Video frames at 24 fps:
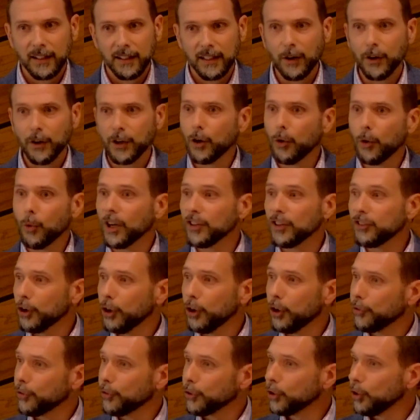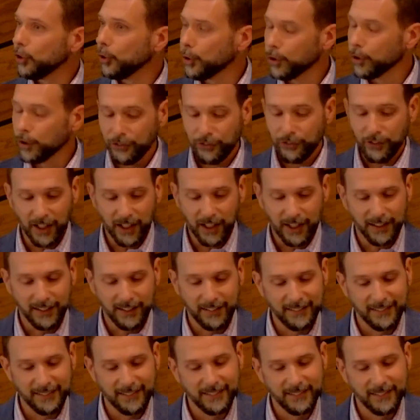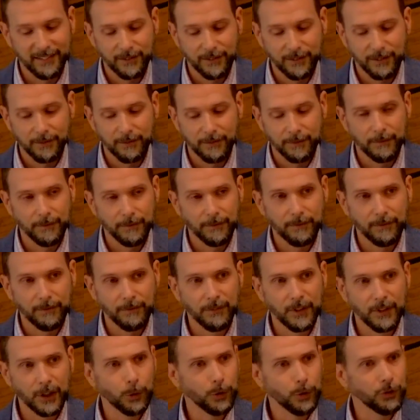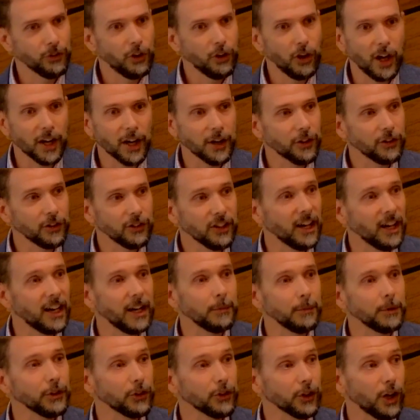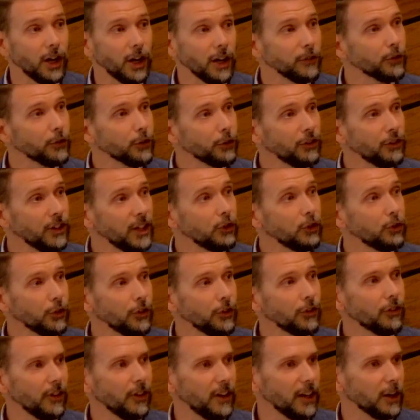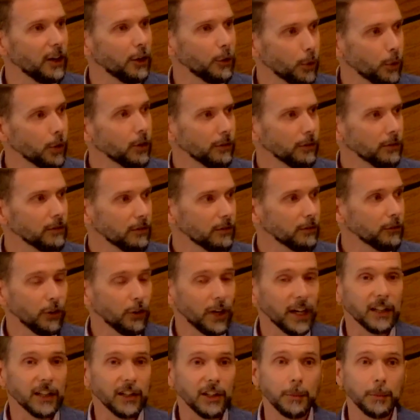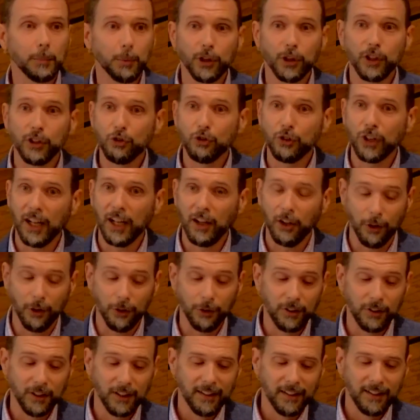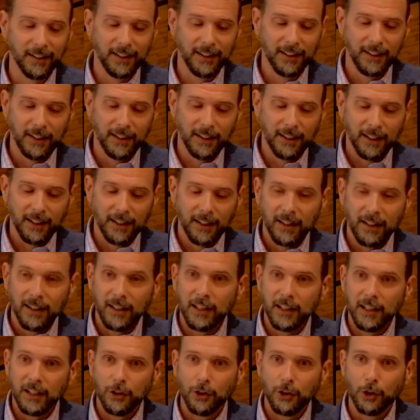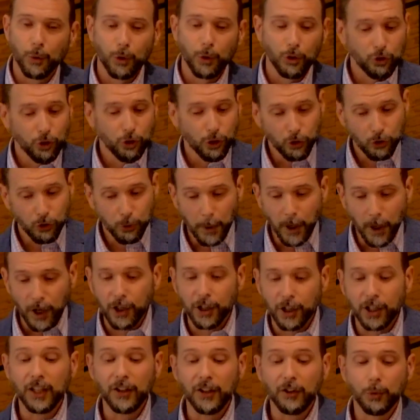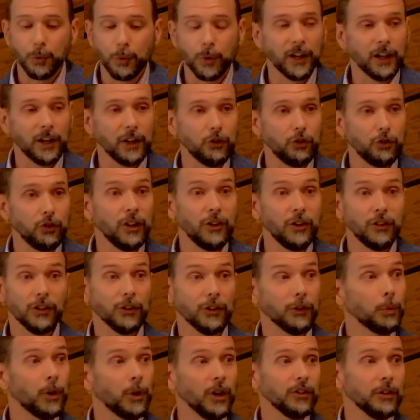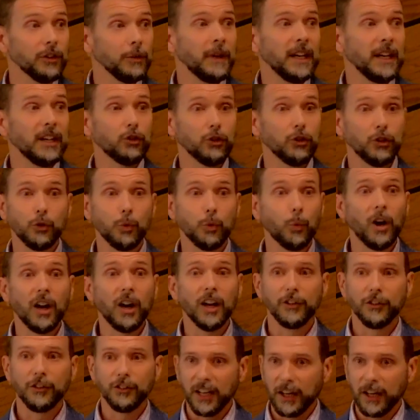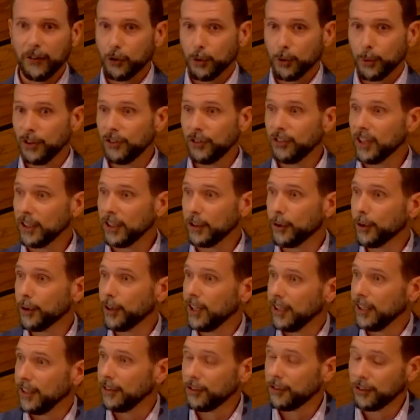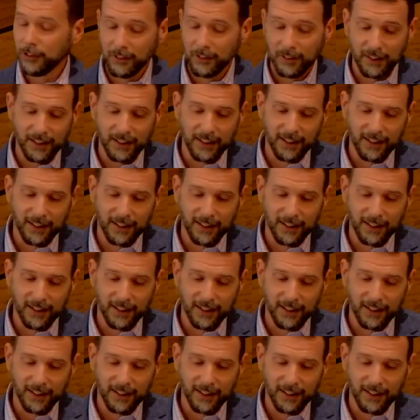Now, I don't want to overglorify it. There was a lot of the time that the conversations there were, frankly, pretty shallow. There were church parties where Jesus wasn't mentioned once after we said grace.